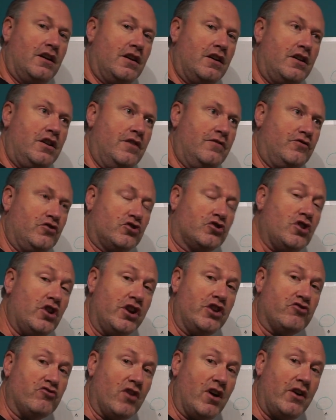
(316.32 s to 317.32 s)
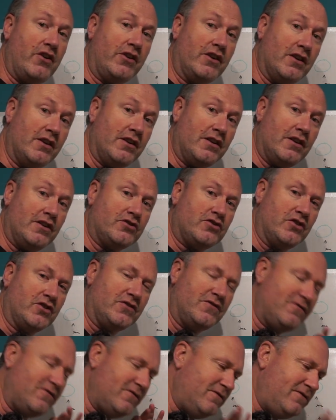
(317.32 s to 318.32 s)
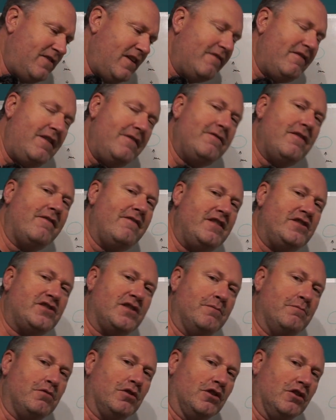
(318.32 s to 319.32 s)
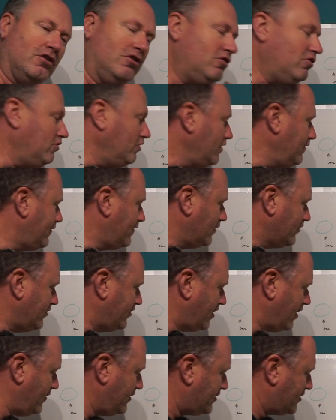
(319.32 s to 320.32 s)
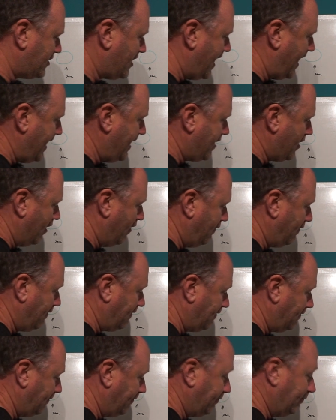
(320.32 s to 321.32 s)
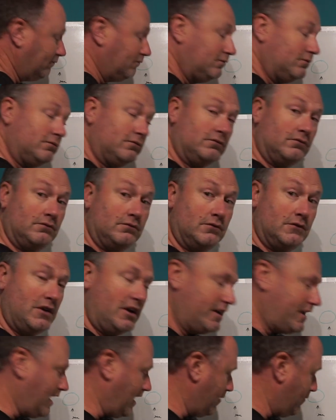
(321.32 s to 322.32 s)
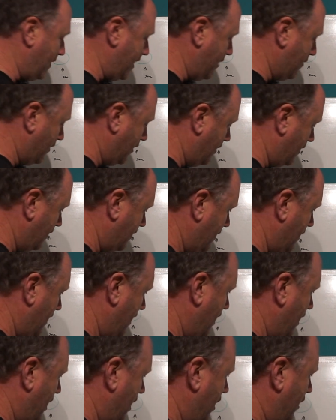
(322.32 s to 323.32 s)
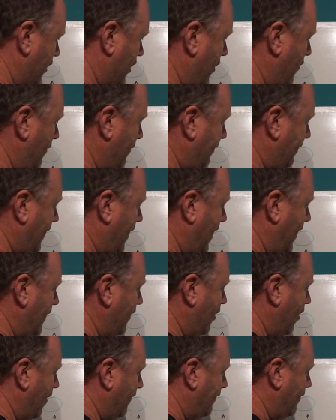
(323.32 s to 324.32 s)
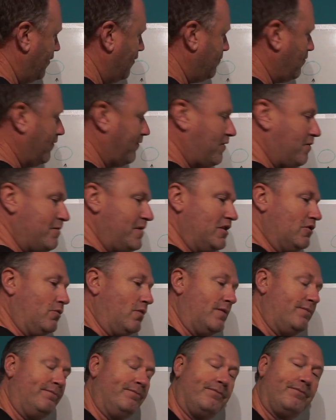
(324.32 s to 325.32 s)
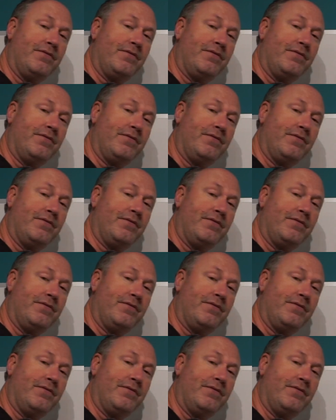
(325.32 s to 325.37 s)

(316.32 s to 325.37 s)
You've just got your drone, so it's very, very simple. All you've got to do is take off, okay, where you are, and go and fly and hover above the middle one.